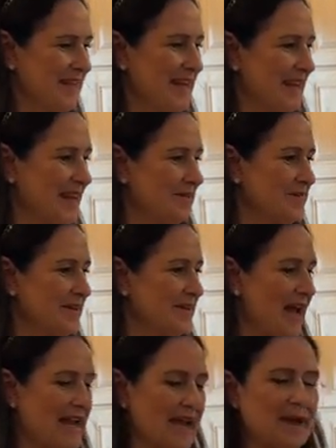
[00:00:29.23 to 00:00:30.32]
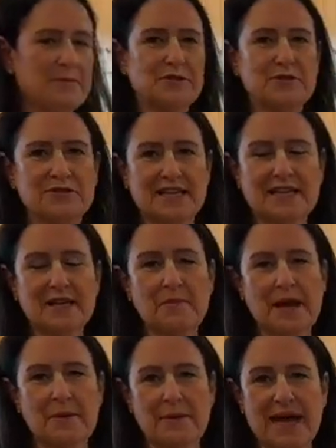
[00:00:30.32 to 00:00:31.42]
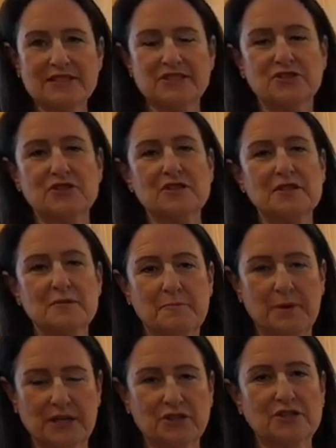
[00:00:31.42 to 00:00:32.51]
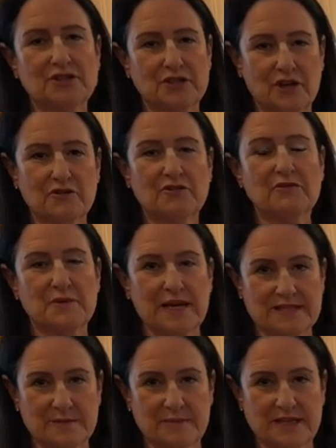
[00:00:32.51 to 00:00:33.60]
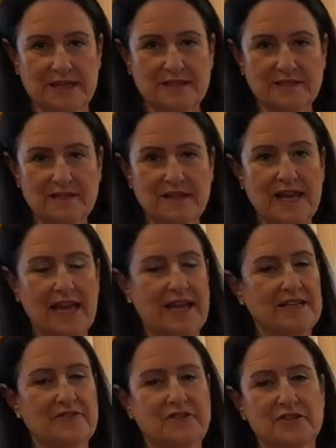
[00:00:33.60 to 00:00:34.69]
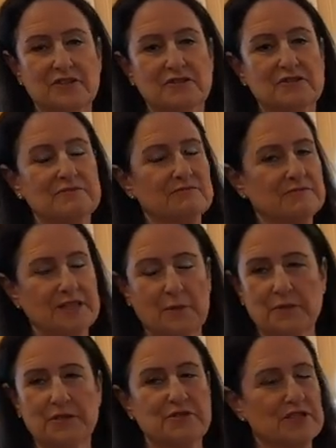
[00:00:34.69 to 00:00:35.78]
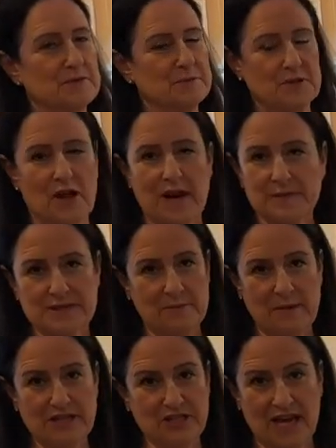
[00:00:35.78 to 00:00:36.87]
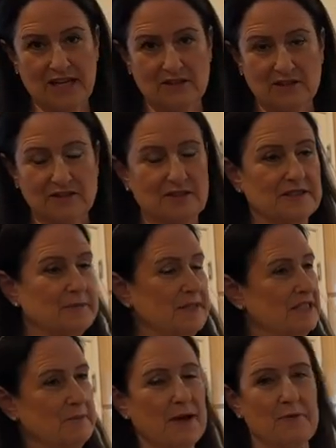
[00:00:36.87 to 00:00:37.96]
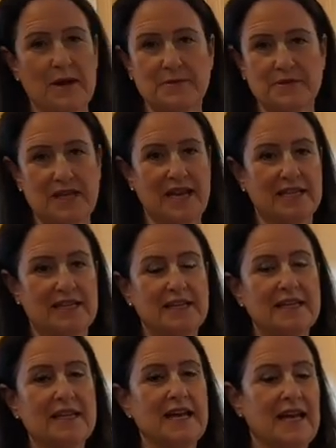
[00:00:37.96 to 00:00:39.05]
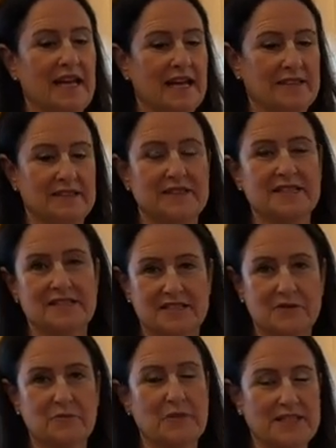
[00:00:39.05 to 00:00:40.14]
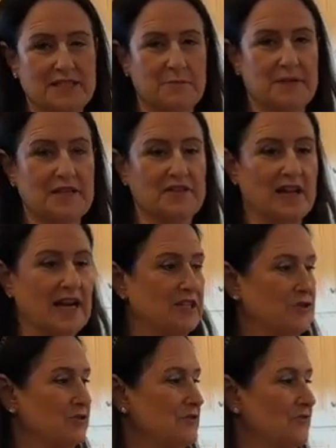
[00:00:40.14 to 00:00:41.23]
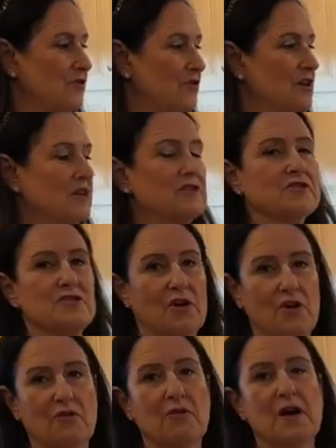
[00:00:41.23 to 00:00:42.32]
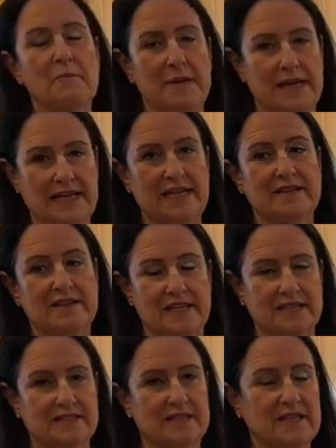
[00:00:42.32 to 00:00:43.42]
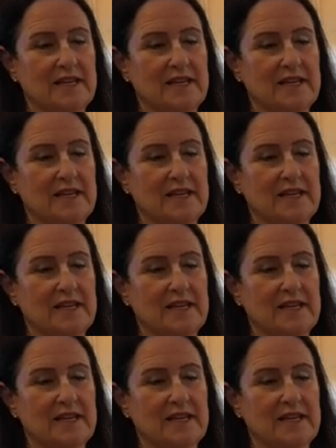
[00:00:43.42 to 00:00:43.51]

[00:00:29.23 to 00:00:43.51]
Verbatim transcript: Um, I am using my master butter dough recipe. And if you're someone who subscribes to my channel and been to my website, and this is a recipe that I use for so many things.